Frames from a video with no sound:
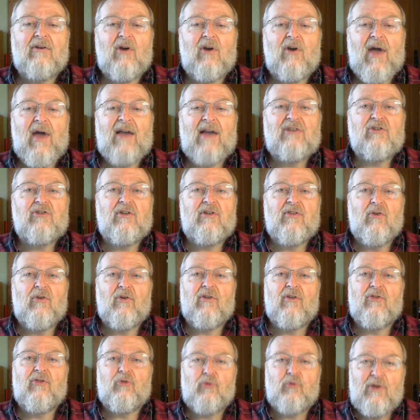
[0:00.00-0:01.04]
Now, actually, there are
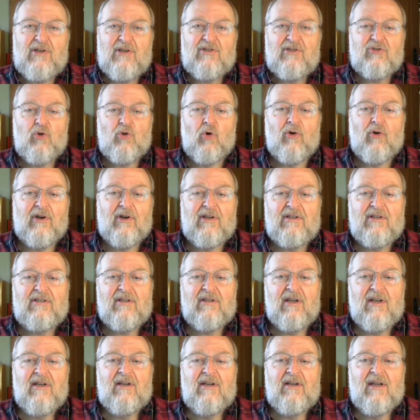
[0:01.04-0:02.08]
three stories
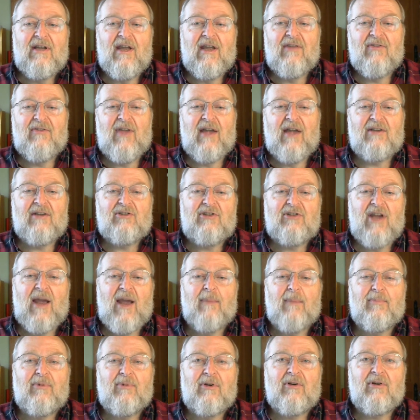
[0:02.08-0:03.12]
in that
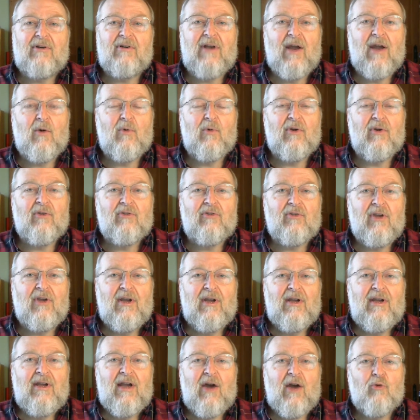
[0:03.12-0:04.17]
chapter, and I was
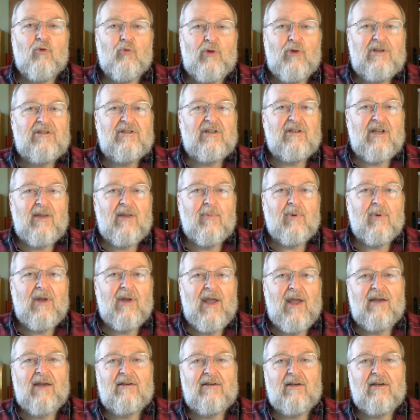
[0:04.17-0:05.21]
originally
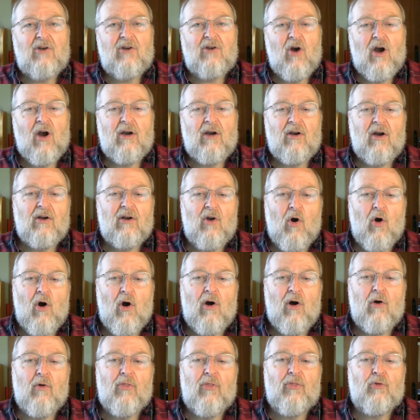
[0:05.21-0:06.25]
planned to talk on
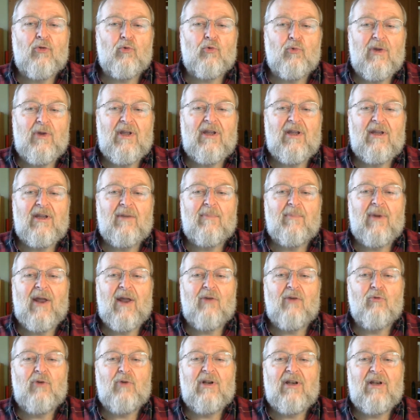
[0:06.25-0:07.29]
all three, but I
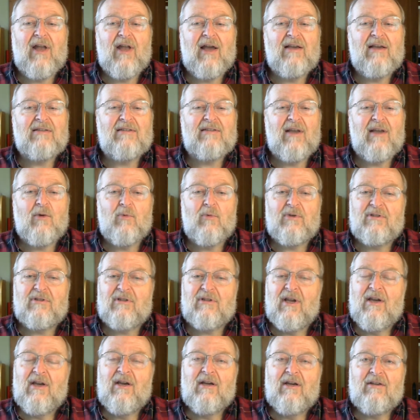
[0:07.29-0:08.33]
realized that was
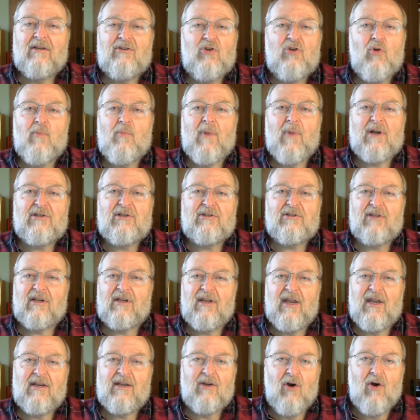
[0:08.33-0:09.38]
too much to
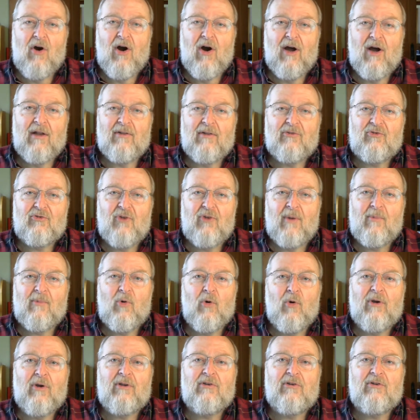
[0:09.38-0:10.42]
take on, so I'm
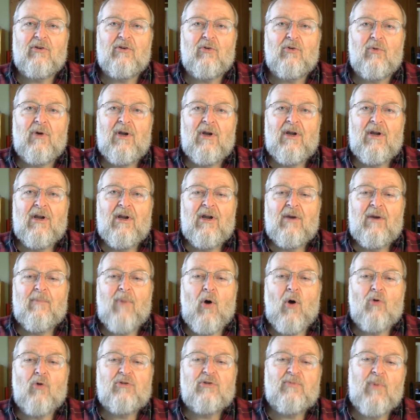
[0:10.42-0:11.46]
going to
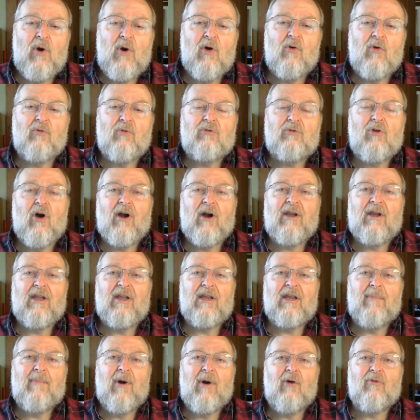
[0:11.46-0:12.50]
postpone talking
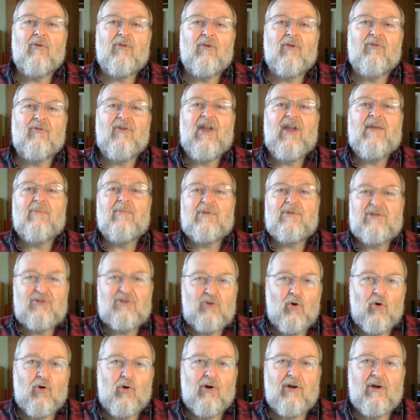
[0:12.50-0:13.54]
about the famous
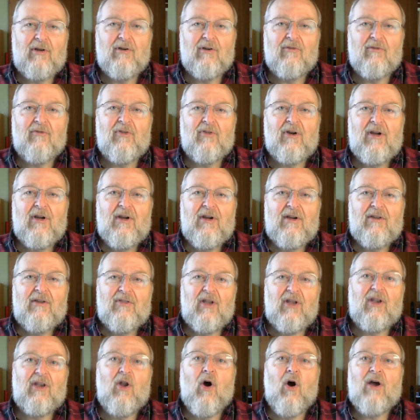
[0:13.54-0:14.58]
story of the, the
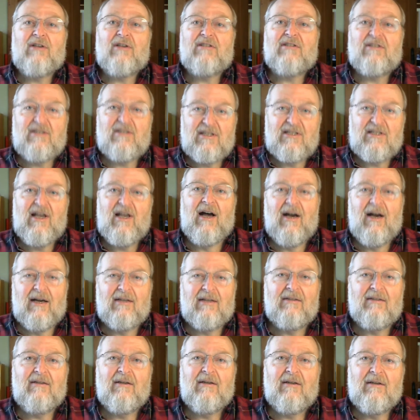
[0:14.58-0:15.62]
lost
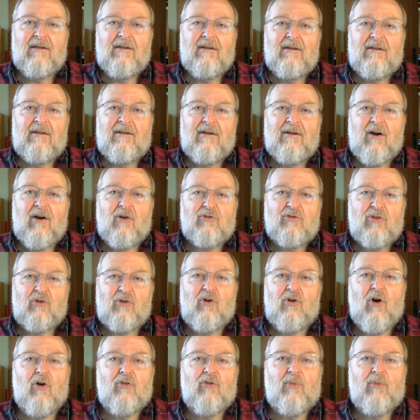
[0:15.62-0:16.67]
son, also
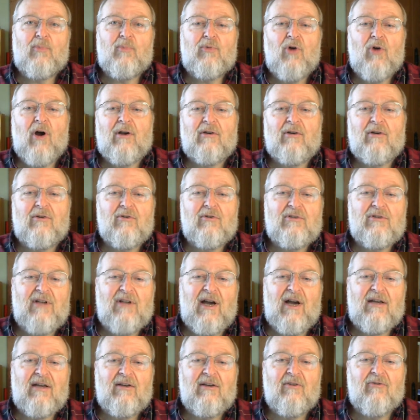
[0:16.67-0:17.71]
called the prodigal
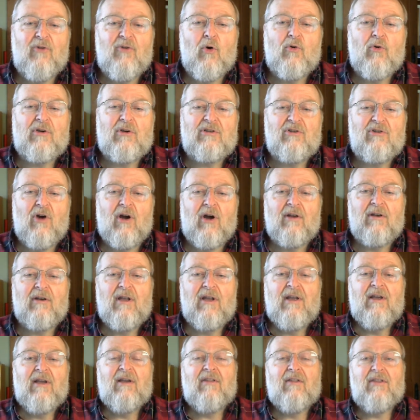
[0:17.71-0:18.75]
son, and focus on
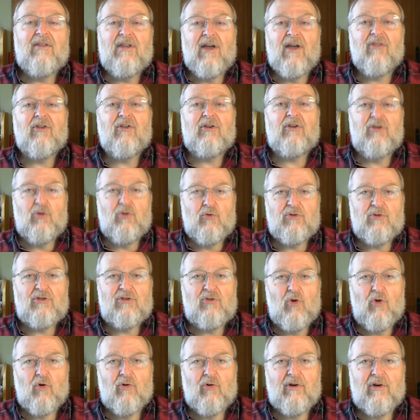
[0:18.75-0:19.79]
the other two
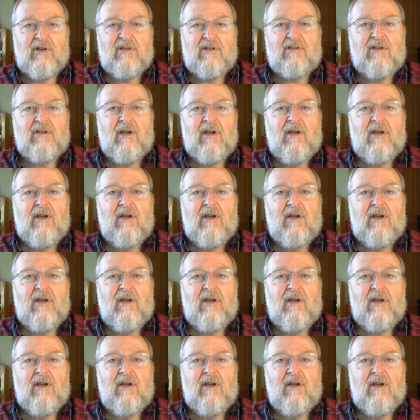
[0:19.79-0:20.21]
stories